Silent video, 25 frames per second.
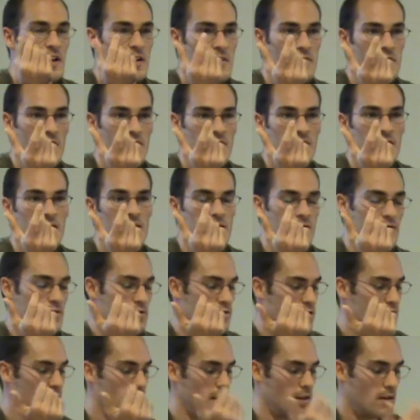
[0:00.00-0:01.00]
finally, if you
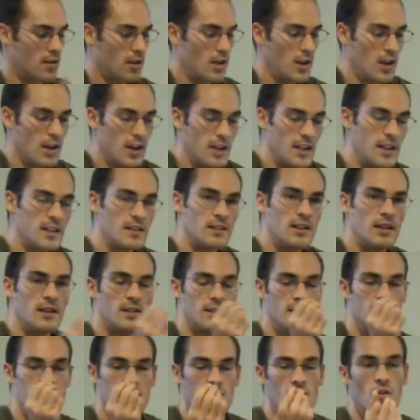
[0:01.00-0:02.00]
say
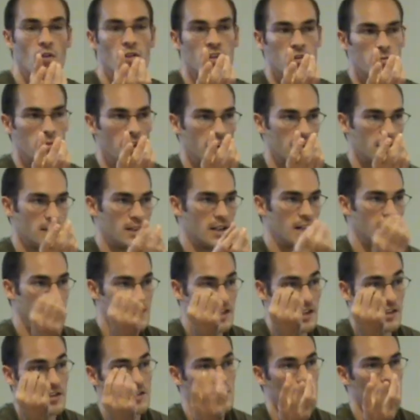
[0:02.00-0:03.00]
this knowledge base has
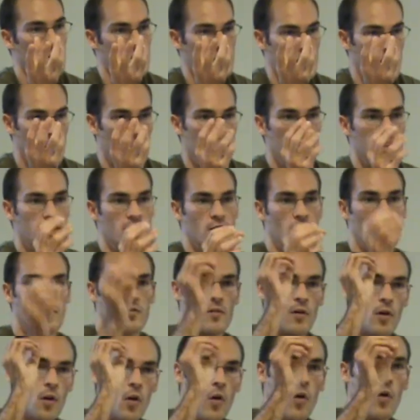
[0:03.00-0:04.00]
an interpretability of
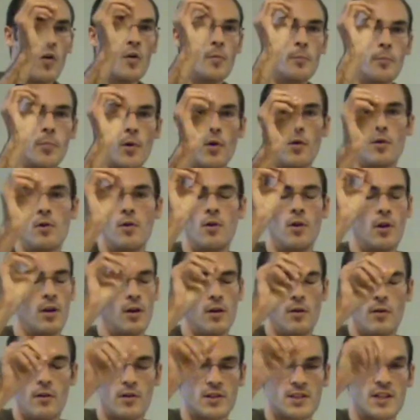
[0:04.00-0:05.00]

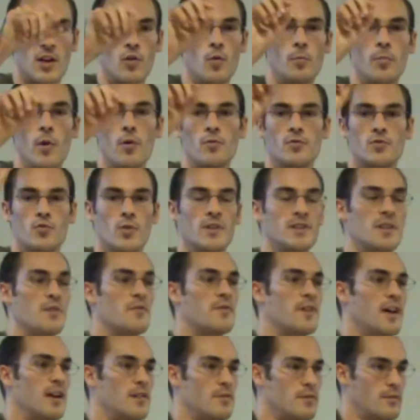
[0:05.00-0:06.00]

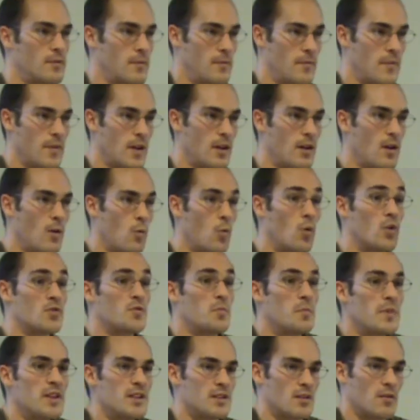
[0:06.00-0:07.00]
0.25,
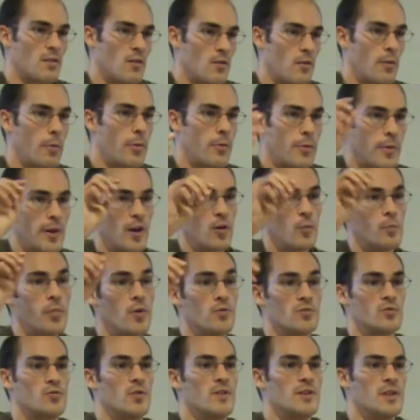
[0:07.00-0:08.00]
what means
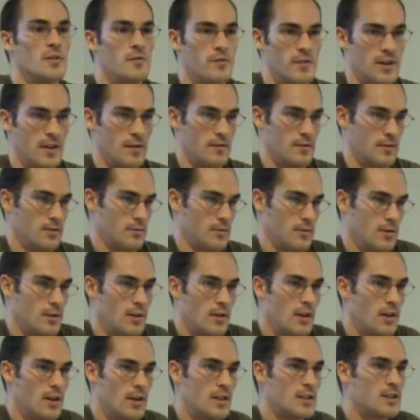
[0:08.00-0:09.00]
0.25?
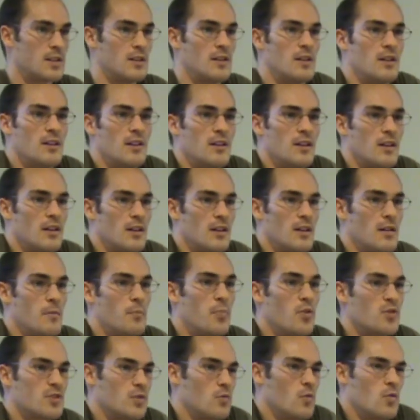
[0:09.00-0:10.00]
It's
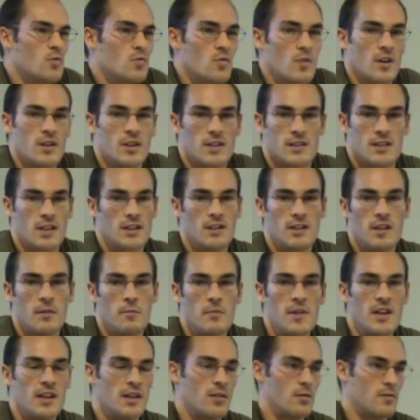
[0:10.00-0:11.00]
impossible to understand the
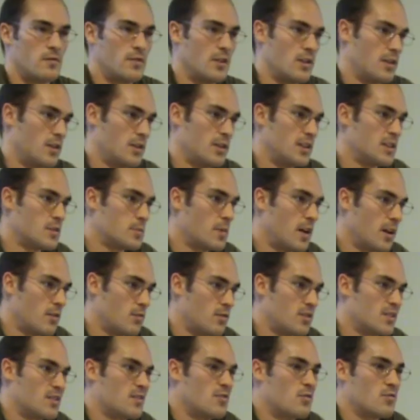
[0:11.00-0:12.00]
meaning of this
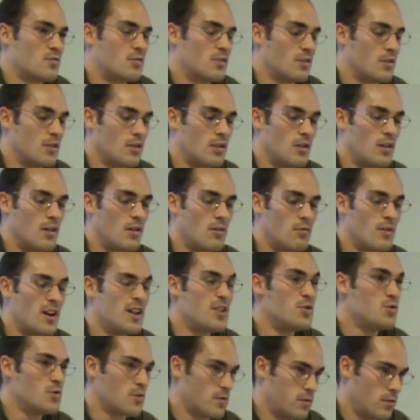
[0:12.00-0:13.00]
value. It's not very
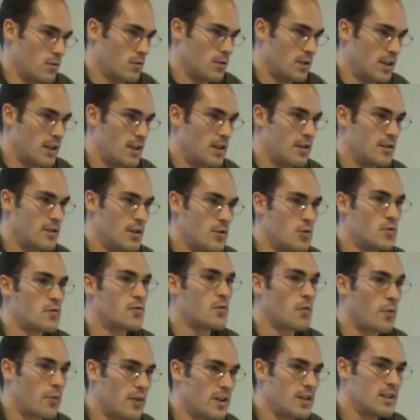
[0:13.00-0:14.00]
useful. The
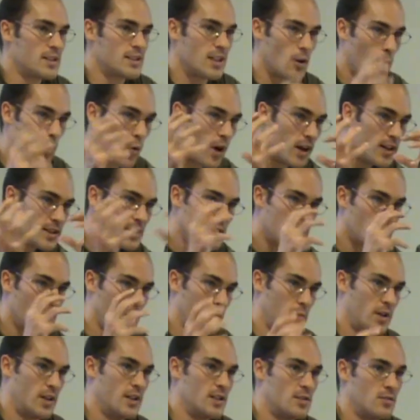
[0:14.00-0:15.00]
useful thing is the qualitative
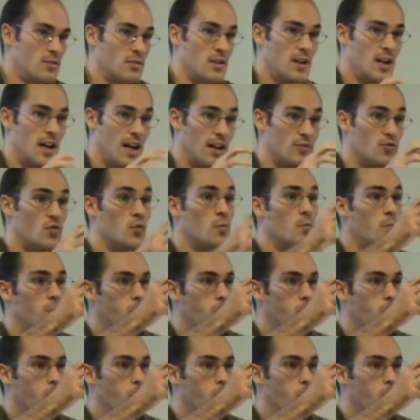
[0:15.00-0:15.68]
comparison and to